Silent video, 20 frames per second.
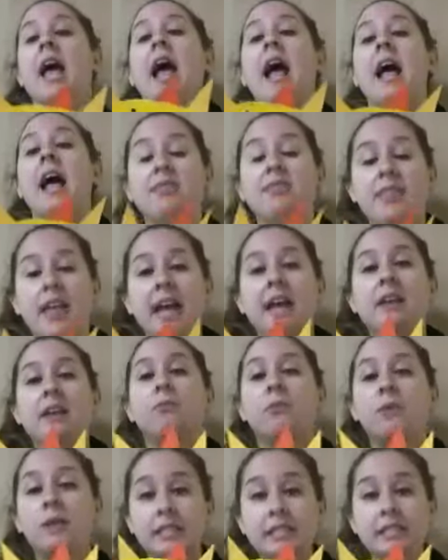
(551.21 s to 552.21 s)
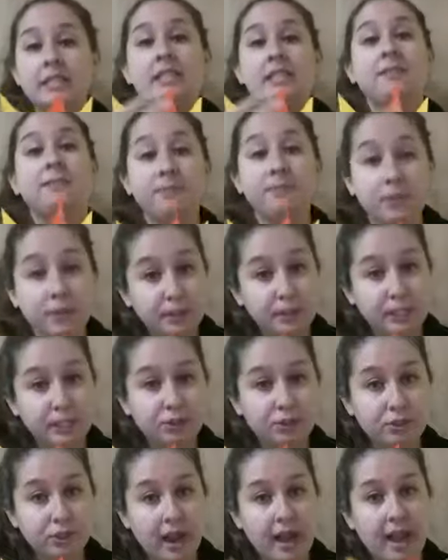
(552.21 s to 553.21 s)
and then once it's fully
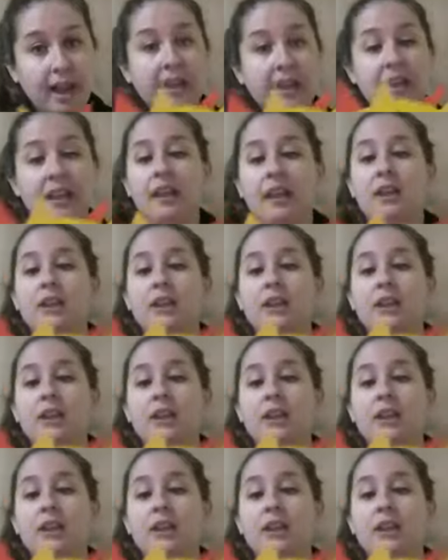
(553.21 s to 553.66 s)
dry,